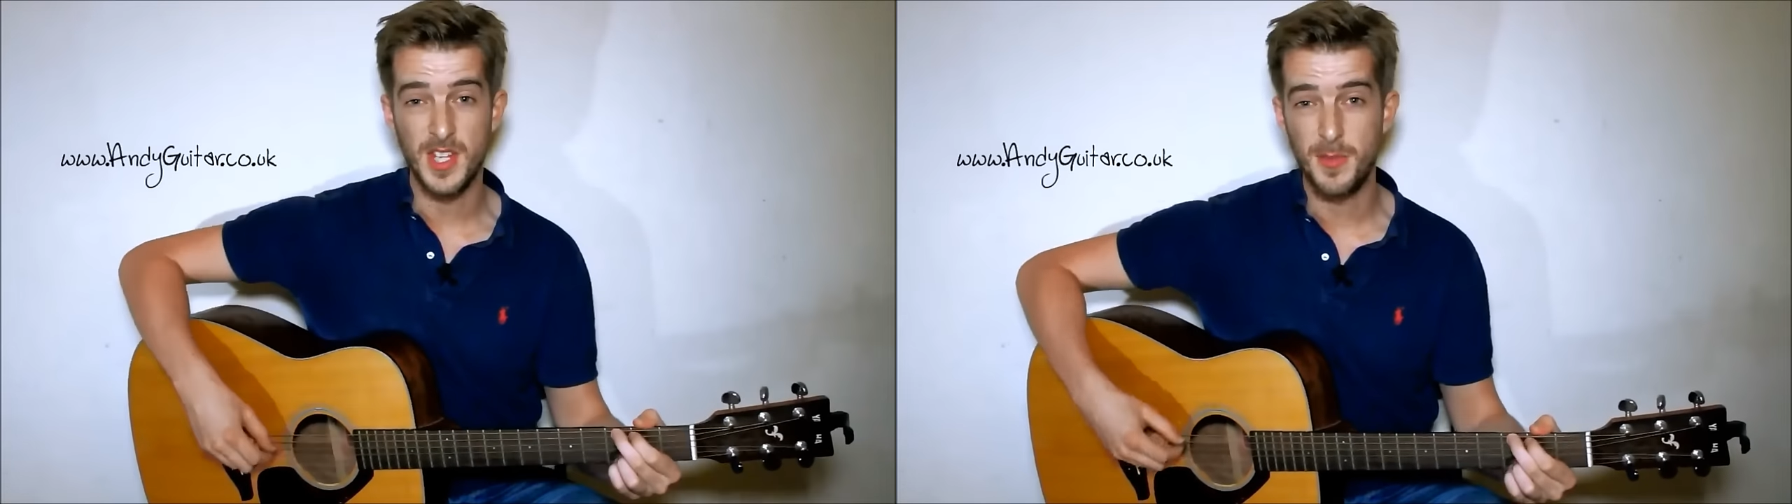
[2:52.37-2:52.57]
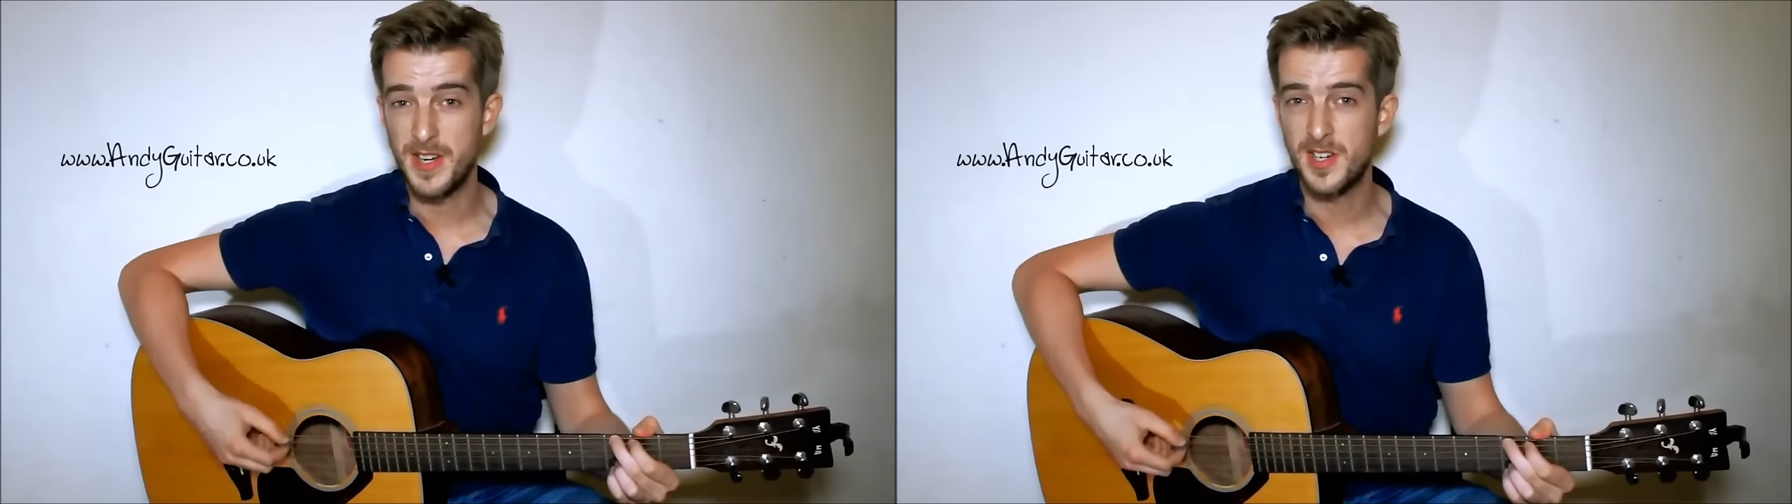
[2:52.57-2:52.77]

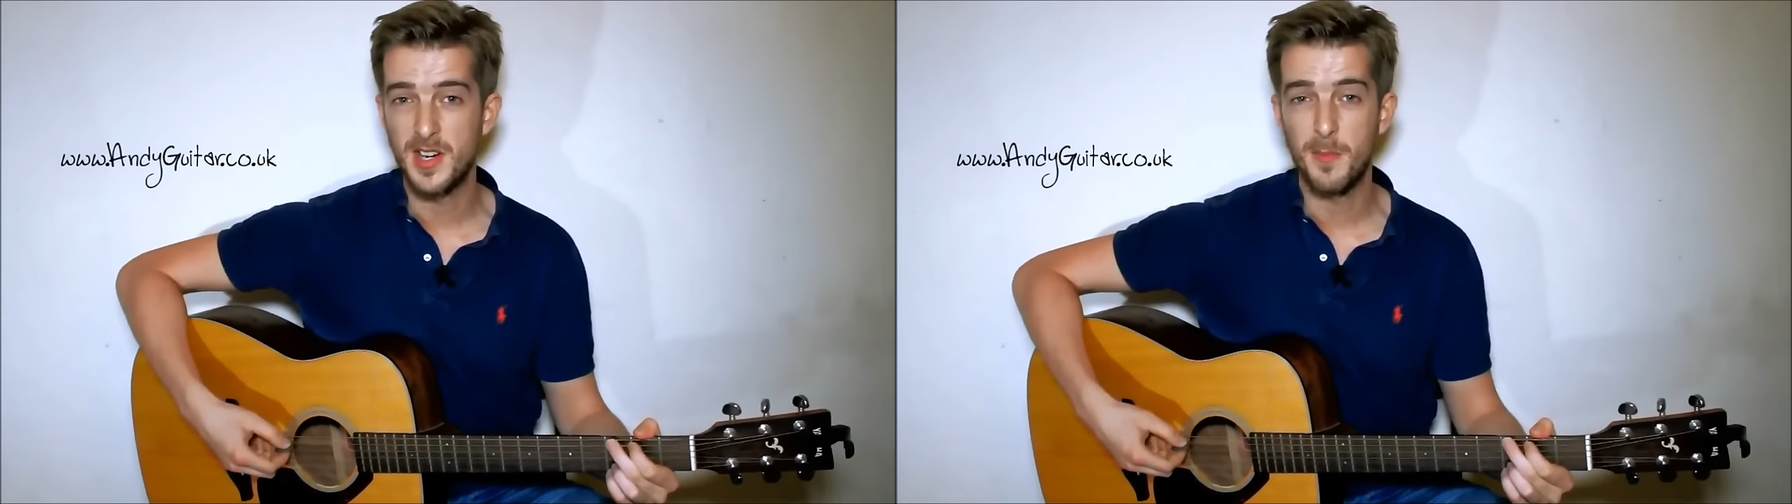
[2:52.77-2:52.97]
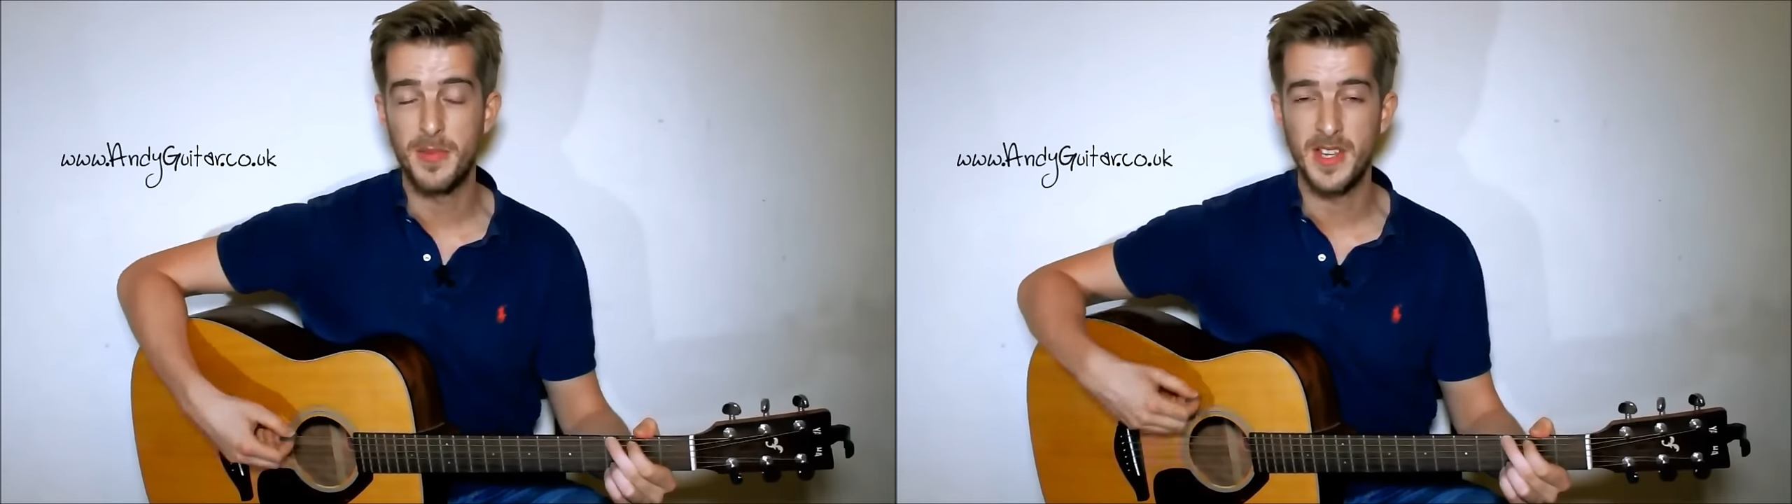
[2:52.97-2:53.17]

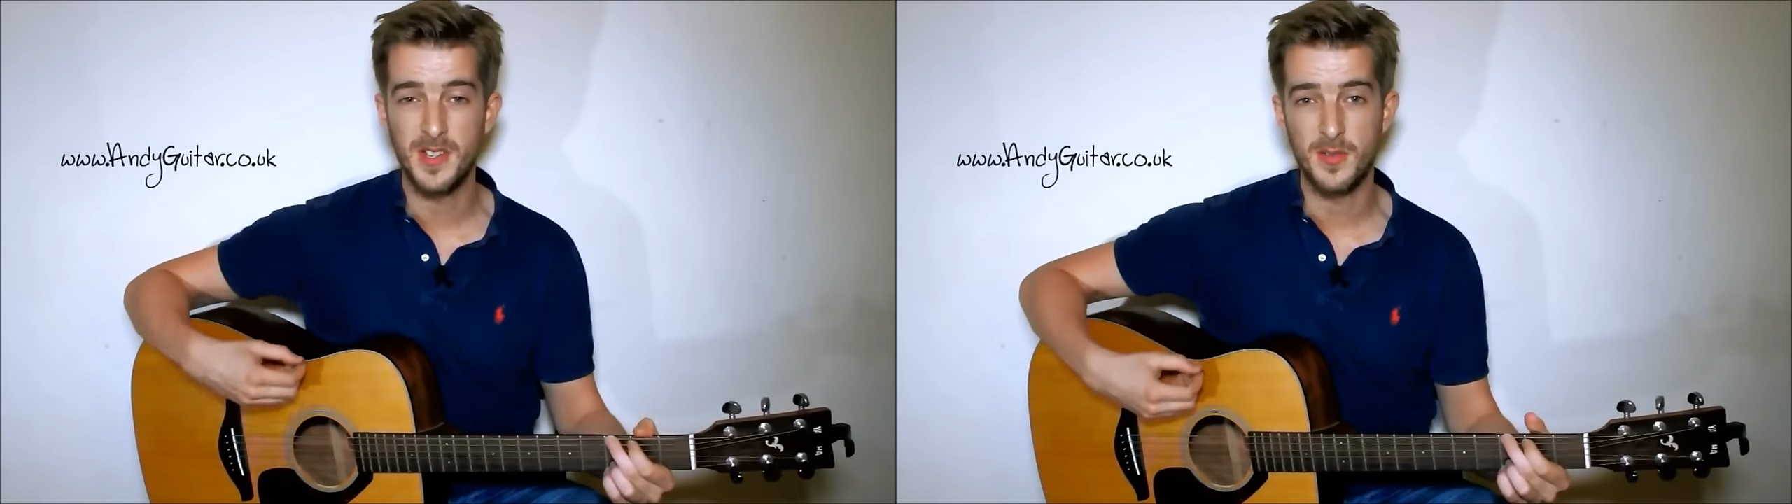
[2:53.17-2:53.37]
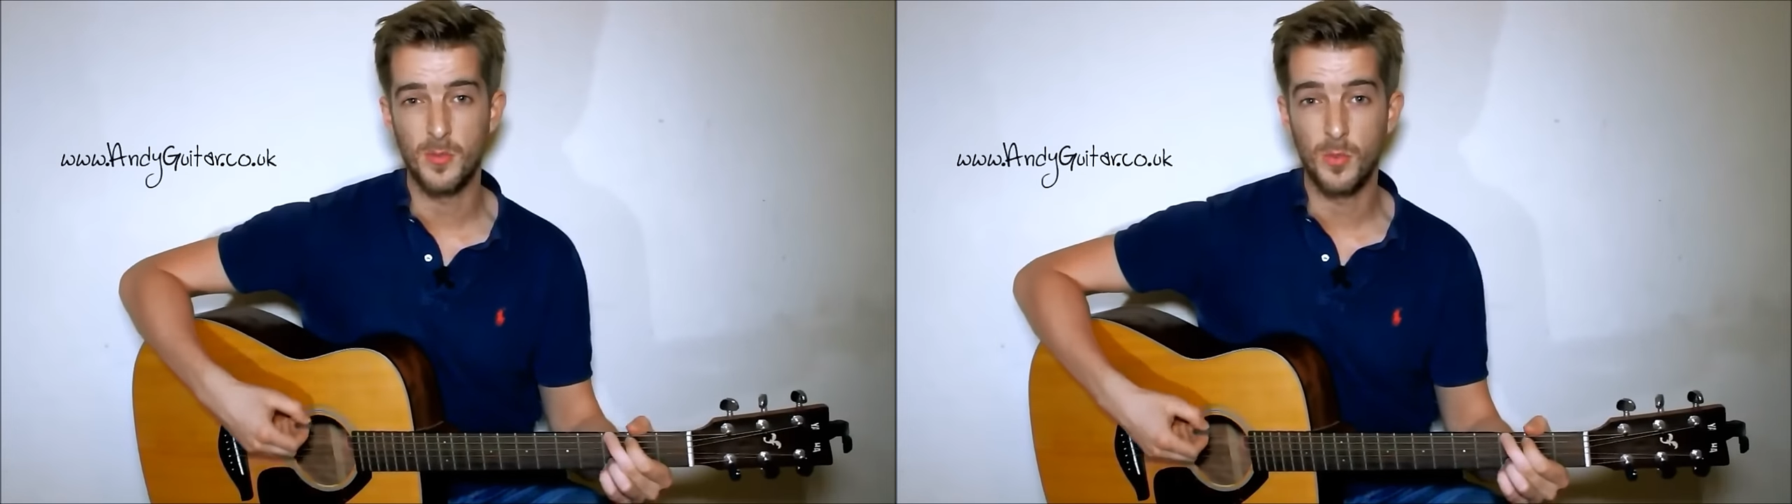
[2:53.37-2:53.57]
especially on beats